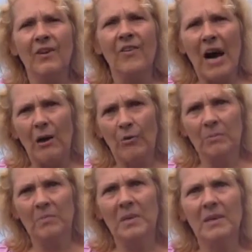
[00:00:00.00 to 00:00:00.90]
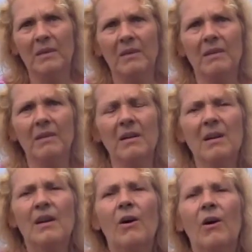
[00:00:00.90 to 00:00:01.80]
of our being
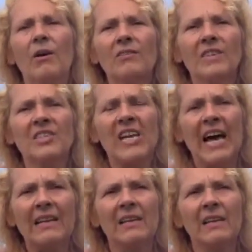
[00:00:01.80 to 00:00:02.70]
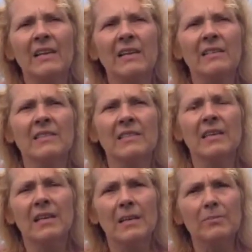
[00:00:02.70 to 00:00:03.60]
all the channelings
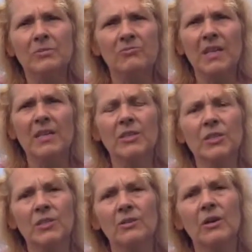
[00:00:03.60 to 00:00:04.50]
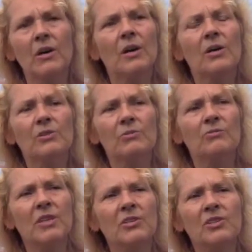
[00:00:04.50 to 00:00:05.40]
helped really to
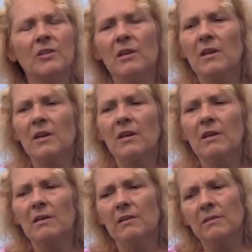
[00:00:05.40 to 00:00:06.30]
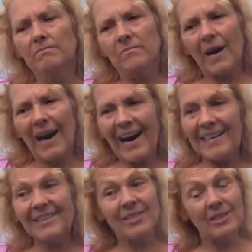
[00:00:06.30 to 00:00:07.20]
to reach uh,
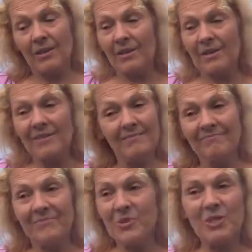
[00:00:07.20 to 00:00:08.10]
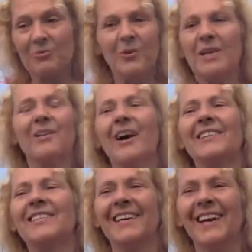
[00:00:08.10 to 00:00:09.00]
heights uh, which were
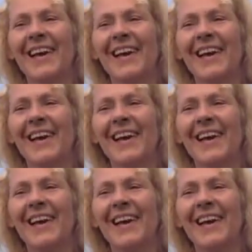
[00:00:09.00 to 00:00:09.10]
not